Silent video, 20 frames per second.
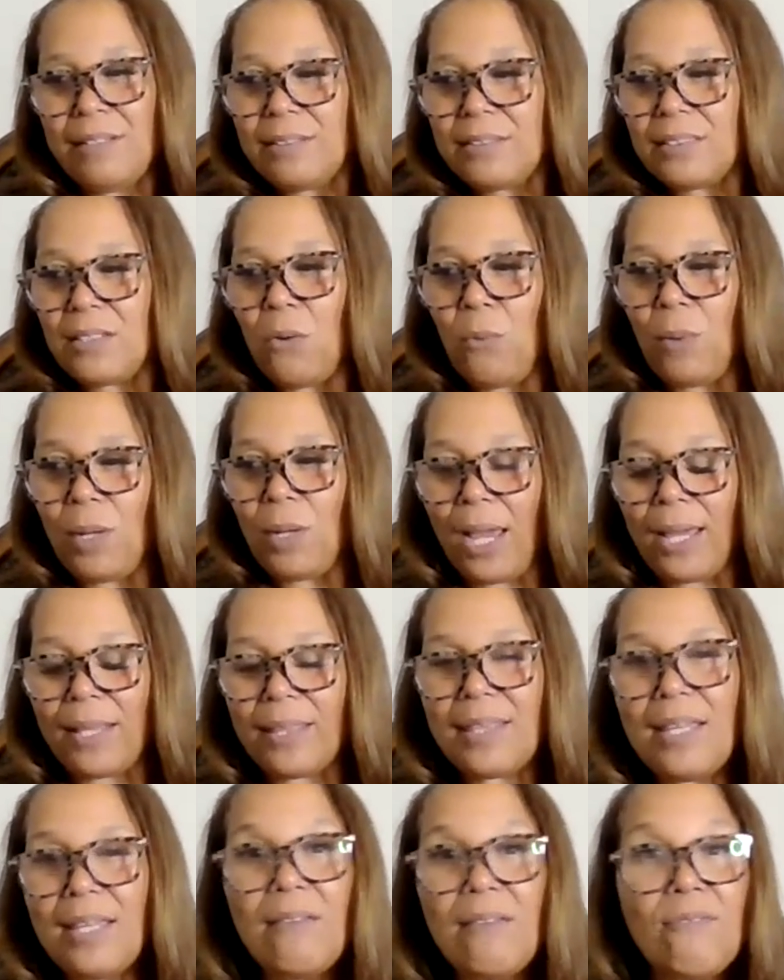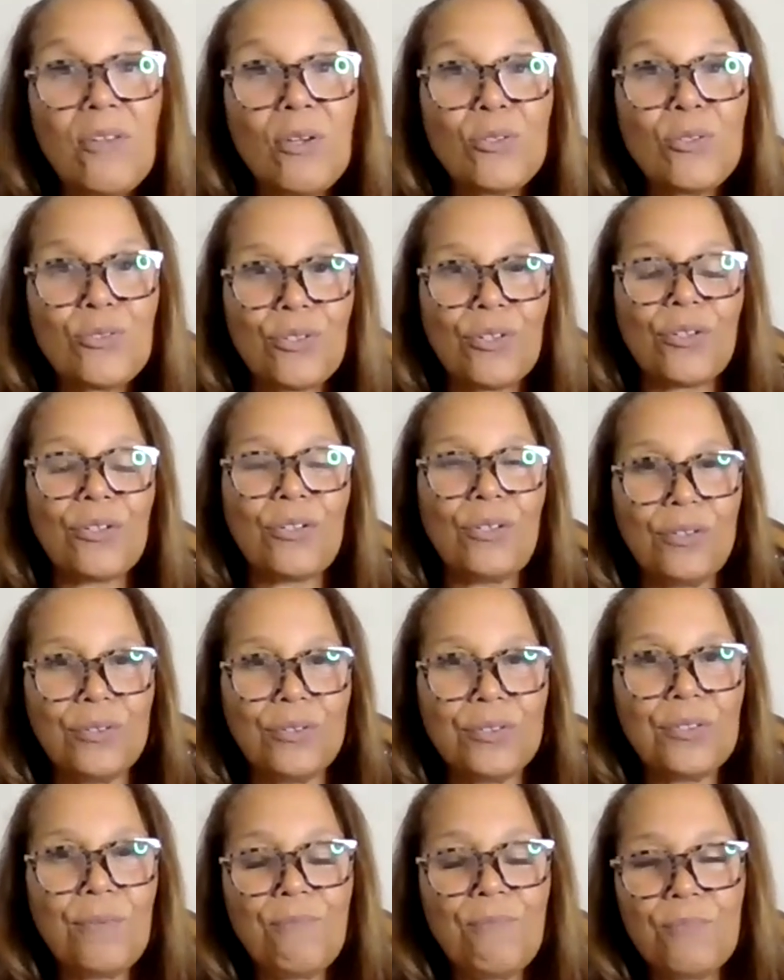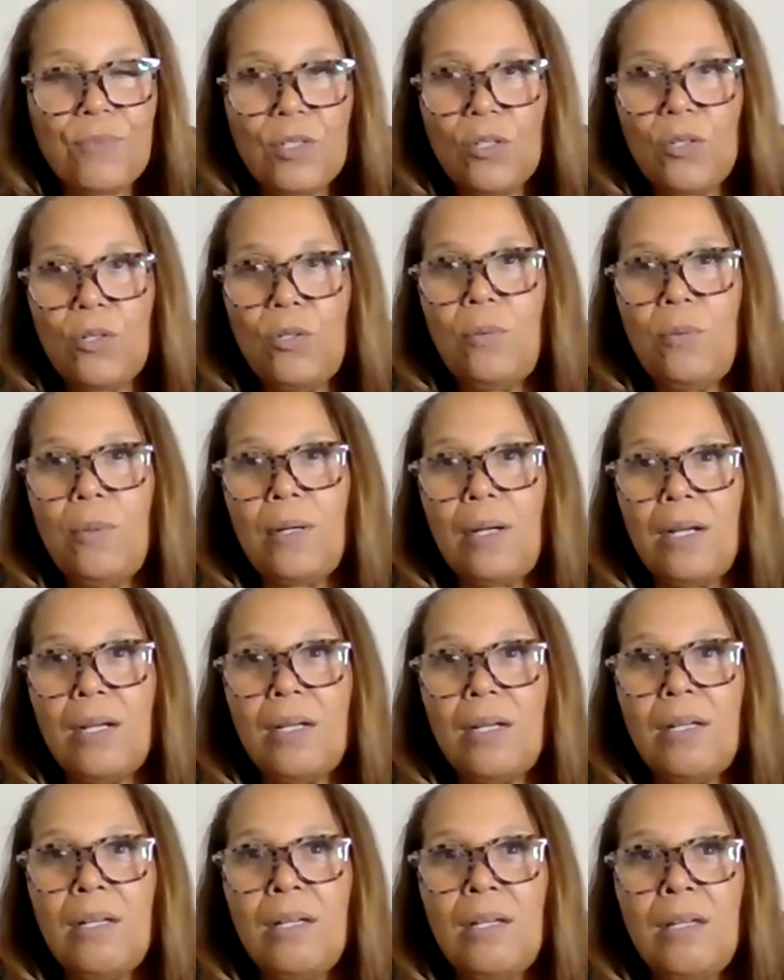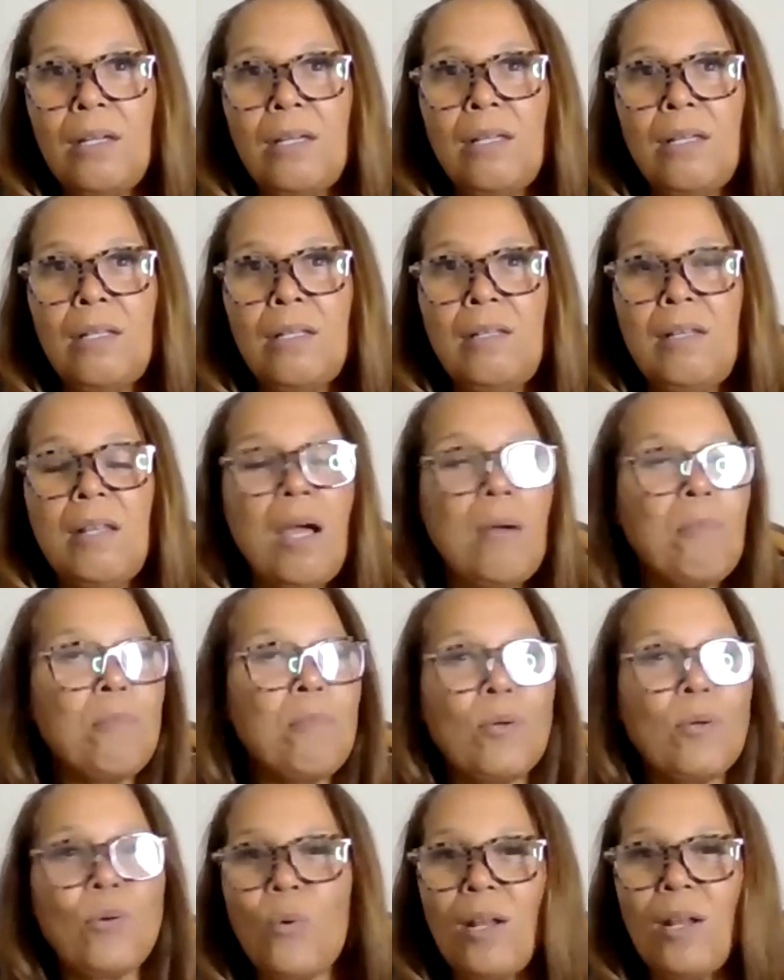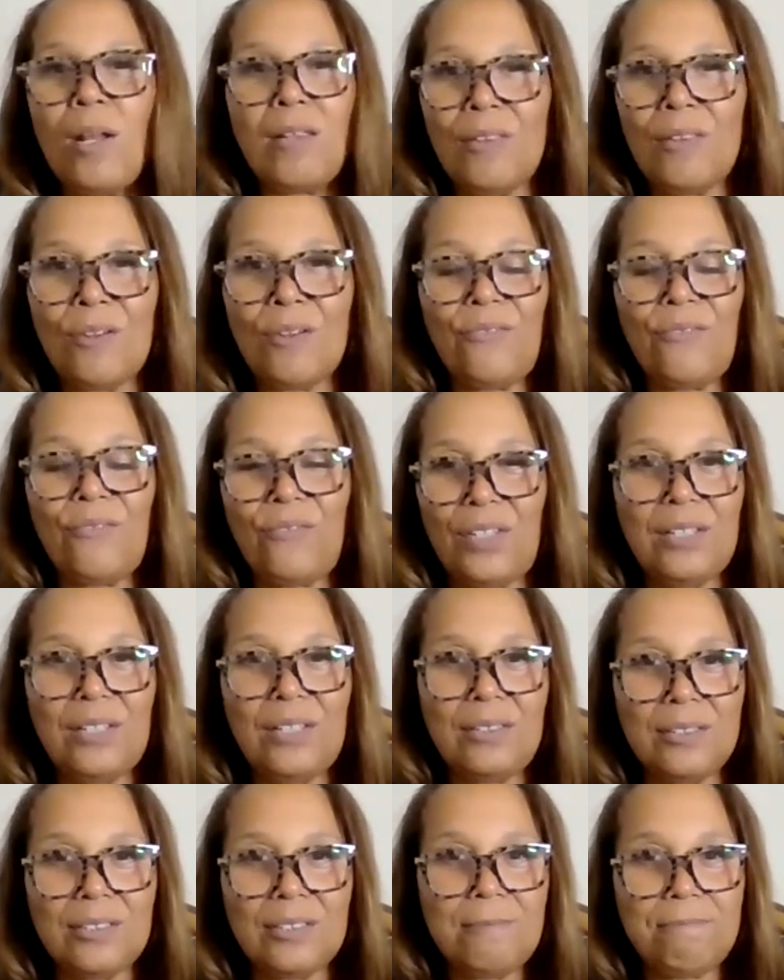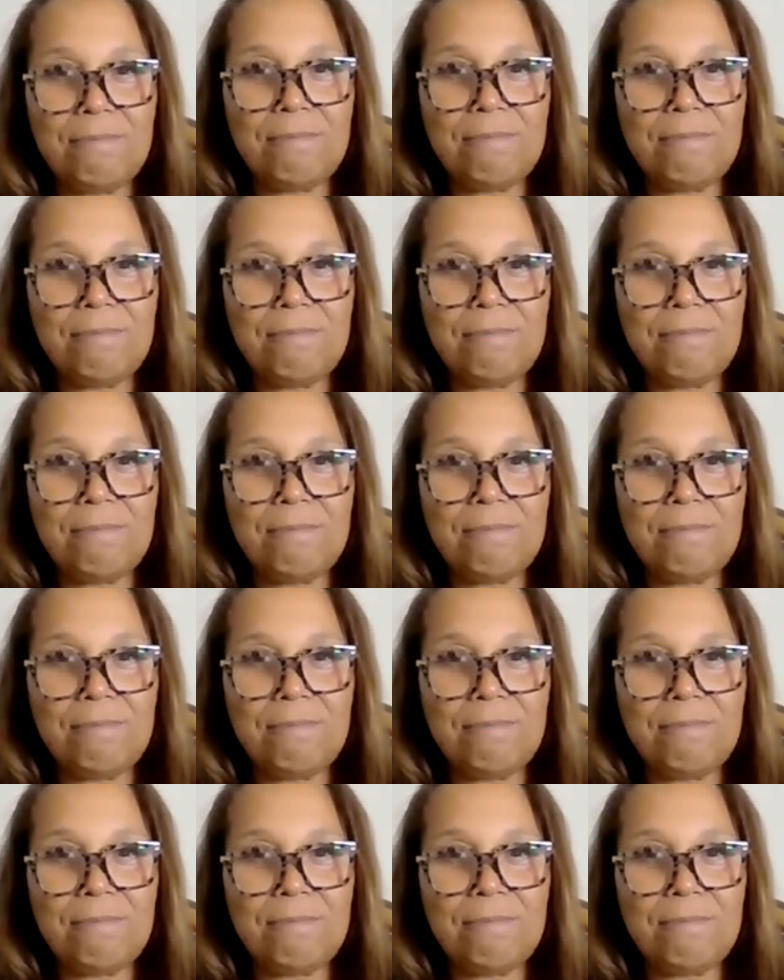So when I think of those girls who were number one in their field,